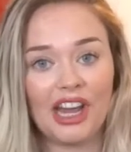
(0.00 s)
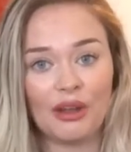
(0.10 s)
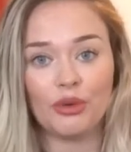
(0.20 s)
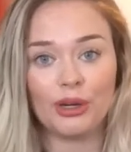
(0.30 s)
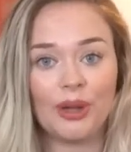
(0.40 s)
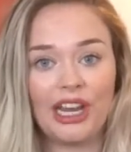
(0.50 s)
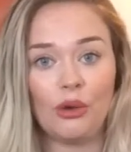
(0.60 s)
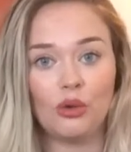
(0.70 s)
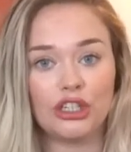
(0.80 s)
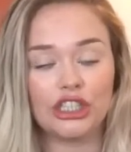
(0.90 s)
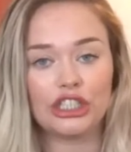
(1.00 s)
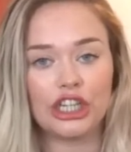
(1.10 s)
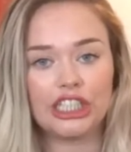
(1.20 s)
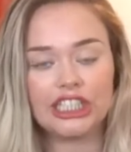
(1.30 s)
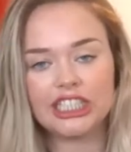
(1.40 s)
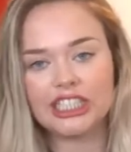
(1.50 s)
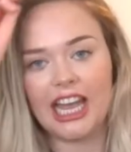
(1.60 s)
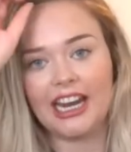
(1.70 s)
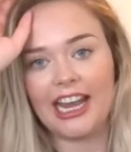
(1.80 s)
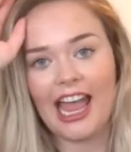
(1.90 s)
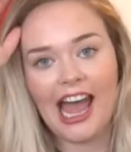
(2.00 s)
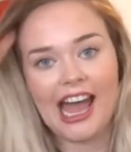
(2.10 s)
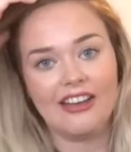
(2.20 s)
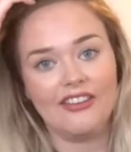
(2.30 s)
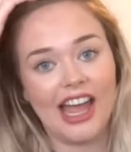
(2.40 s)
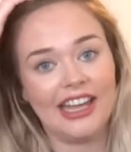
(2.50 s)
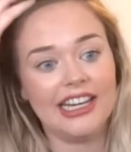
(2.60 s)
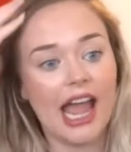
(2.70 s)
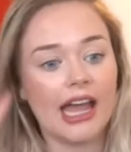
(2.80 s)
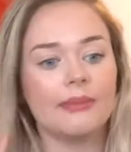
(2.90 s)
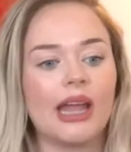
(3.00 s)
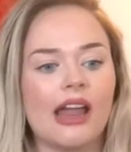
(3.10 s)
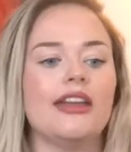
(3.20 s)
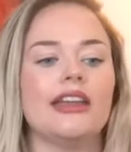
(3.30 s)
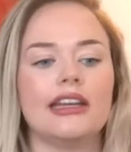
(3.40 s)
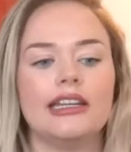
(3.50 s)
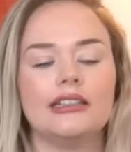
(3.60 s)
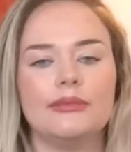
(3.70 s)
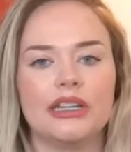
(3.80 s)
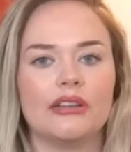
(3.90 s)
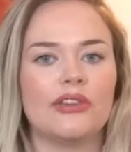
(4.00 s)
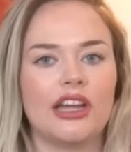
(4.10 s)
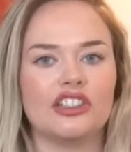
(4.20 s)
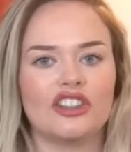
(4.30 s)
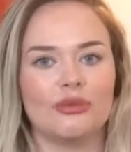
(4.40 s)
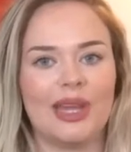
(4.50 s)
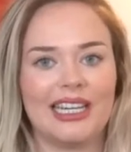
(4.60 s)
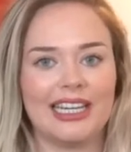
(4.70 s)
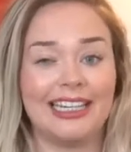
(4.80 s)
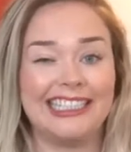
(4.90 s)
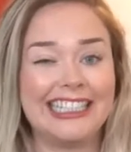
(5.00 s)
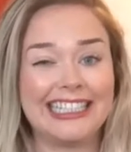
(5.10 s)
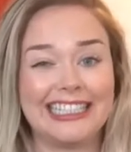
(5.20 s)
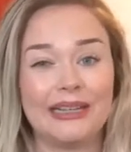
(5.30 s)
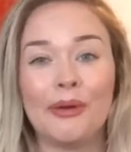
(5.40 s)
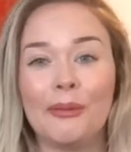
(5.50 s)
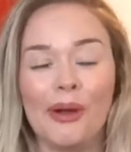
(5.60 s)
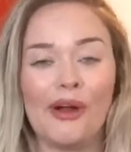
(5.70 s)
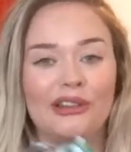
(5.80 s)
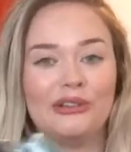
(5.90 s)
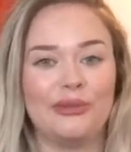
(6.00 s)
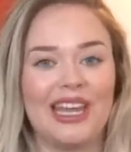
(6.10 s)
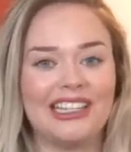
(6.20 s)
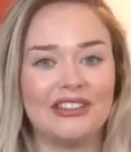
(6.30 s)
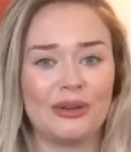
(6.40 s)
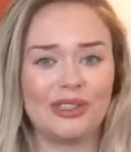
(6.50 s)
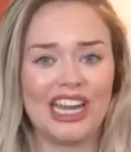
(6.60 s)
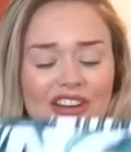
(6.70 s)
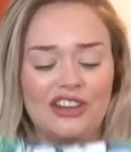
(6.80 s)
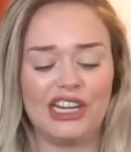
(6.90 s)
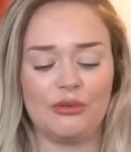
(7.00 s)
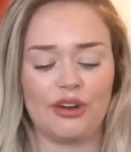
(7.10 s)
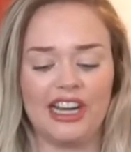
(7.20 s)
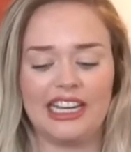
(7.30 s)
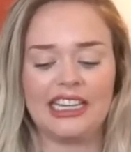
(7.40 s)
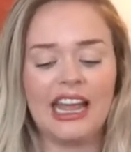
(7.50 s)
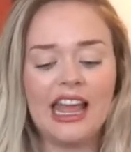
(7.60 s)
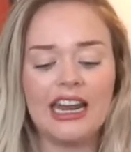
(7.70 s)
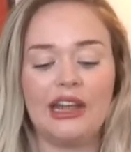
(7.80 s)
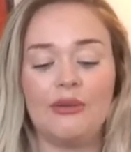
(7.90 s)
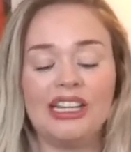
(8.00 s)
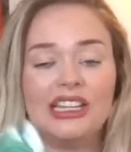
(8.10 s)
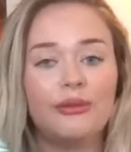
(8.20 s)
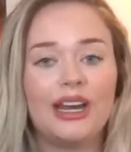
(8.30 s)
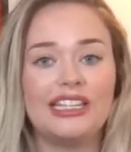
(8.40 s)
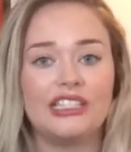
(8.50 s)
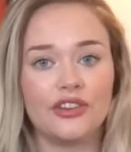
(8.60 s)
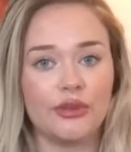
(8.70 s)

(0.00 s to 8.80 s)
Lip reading: put on one of my older skirts that I have, and yeah, I'm carrying a little bit of extra weight. It didn't zip up all the way, so I was getting really worried. I wanted to wear this for